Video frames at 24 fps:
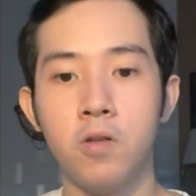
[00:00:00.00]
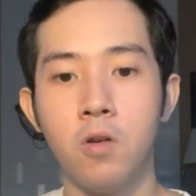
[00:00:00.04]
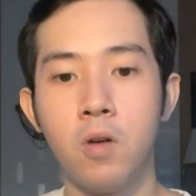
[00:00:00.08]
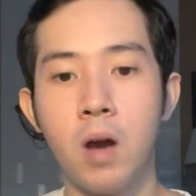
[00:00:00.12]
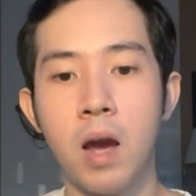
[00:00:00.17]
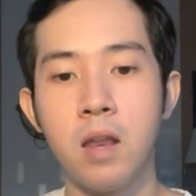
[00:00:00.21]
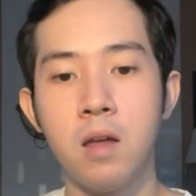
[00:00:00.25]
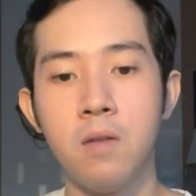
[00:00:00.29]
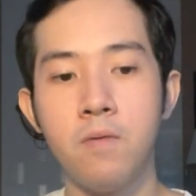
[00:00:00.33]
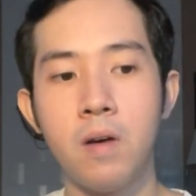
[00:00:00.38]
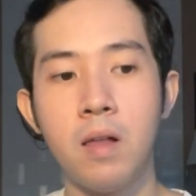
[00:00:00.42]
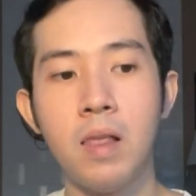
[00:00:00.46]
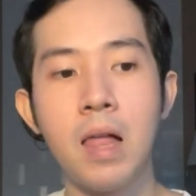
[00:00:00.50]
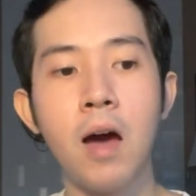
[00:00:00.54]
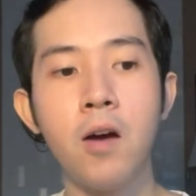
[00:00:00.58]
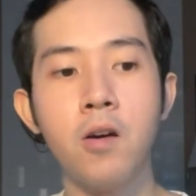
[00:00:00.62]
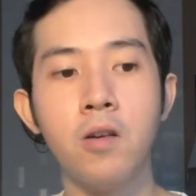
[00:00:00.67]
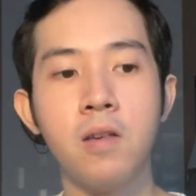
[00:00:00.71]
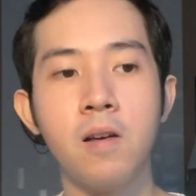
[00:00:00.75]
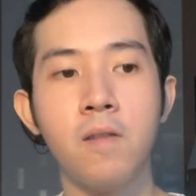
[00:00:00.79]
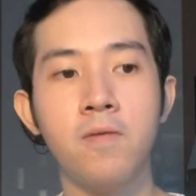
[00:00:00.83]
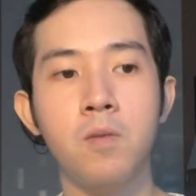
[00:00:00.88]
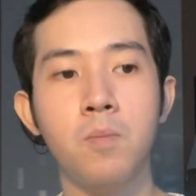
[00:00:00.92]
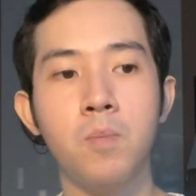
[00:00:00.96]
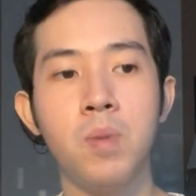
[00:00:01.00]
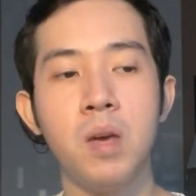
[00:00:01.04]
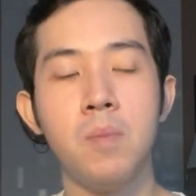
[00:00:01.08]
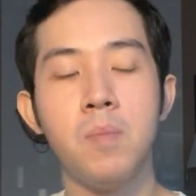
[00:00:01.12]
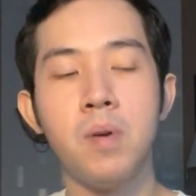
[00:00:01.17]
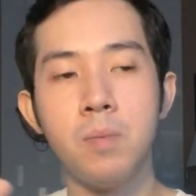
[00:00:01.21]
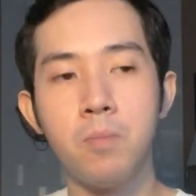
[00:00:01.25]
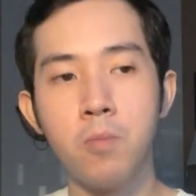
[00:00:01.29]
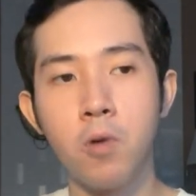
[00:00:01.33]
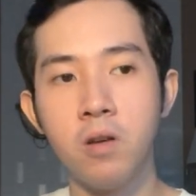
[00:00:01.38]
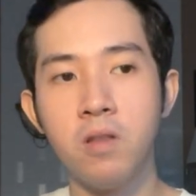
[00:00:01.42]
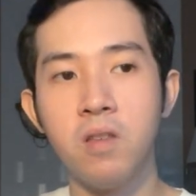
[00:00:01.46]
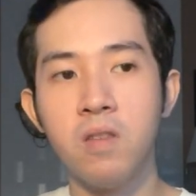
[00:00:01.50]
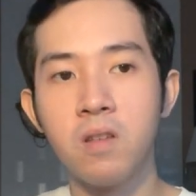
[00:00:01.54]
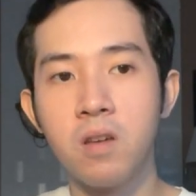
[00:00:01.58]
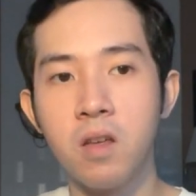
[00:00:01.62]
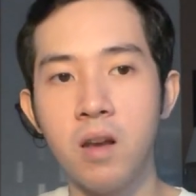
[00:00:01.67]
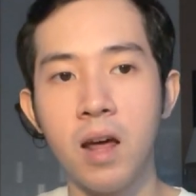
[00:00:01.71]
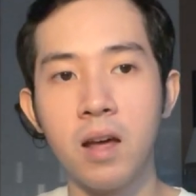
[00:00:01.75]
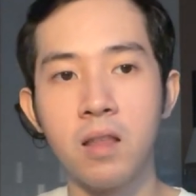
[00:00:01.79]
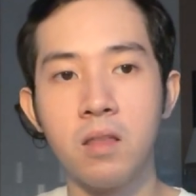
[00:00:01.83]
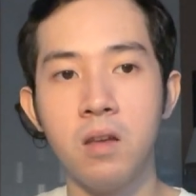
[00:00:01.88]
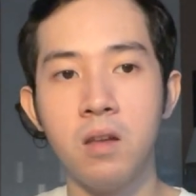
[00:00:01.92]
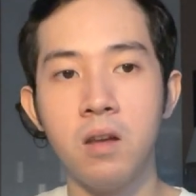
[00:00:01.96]
You kind of allow yourself to be a bit more
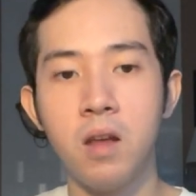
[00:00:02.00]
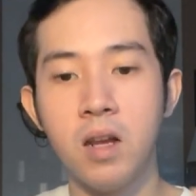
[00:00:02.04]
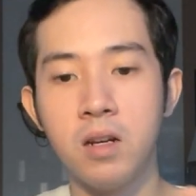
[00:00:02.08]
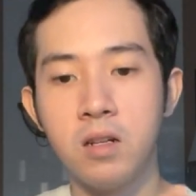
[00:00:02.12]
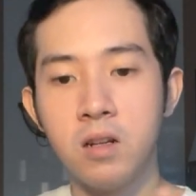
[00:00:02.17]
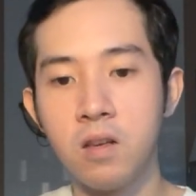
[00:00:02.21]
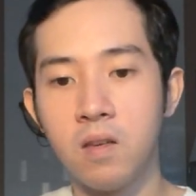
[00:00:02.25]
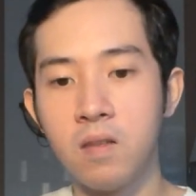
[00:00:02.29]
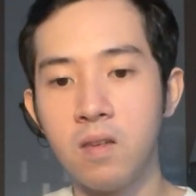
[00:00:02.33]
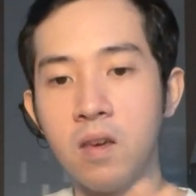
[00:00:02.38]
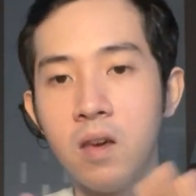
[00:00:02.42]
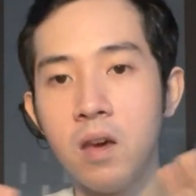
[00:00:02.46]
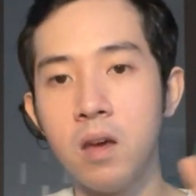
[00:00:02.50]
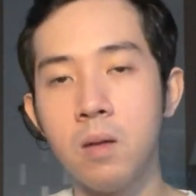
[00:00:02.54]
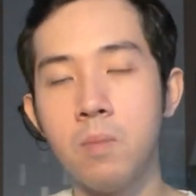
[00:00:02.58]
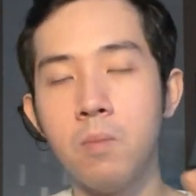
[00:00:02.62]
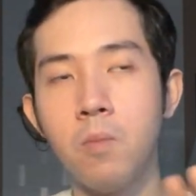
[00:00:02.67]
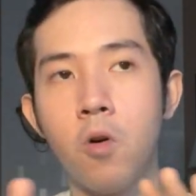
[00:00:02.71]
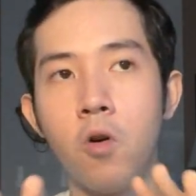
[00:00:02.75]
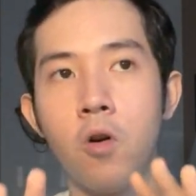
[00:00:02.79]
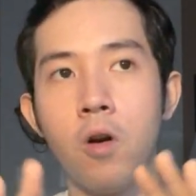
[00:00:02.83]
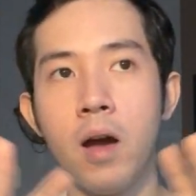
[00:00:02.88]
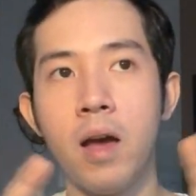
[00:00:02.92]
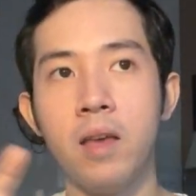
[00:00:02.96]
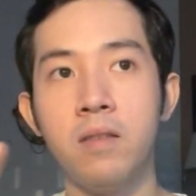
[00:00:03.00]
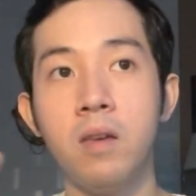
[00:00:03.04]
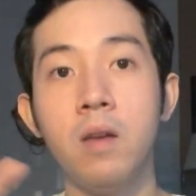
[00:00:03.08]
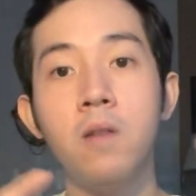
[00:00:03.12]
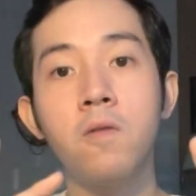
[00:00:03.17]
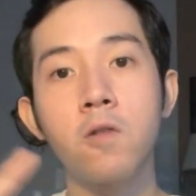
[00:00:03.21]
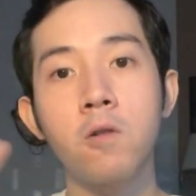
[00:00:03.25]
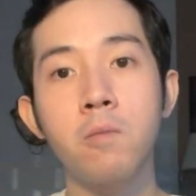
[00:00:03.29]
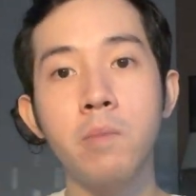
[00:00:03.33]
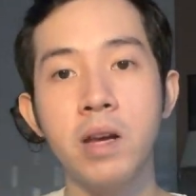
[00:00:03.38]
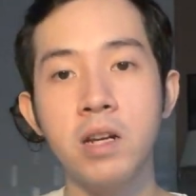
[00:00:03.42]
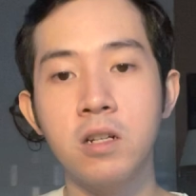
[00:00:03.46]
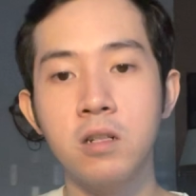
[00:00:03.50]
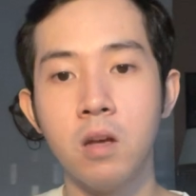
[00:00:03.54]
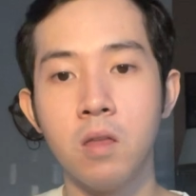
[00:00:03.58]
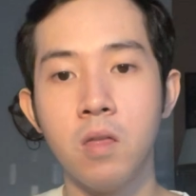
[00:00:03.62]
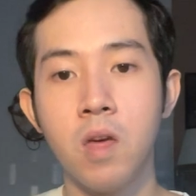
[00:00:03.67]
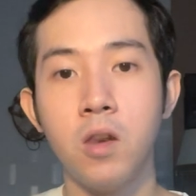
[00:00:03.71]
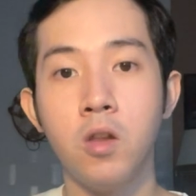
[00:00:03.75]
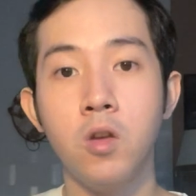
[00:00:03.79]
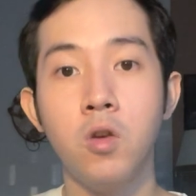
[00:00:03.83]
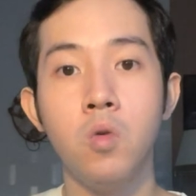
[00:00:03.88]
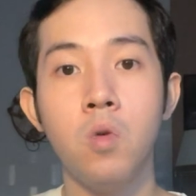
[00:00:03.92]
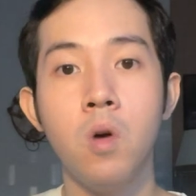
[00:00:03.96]
disconnected and just see it more as information
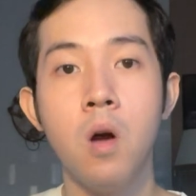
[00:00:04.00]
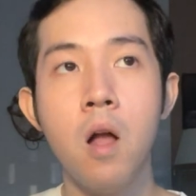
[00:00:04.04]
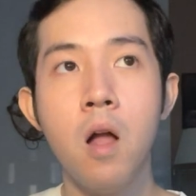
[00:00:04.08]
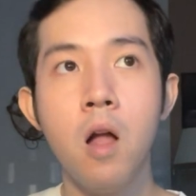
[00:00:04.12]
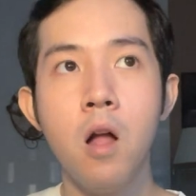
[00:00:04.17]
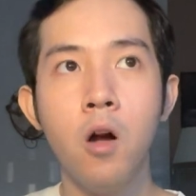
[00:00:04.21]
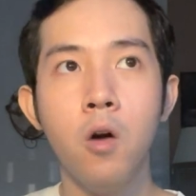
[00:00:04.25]
that you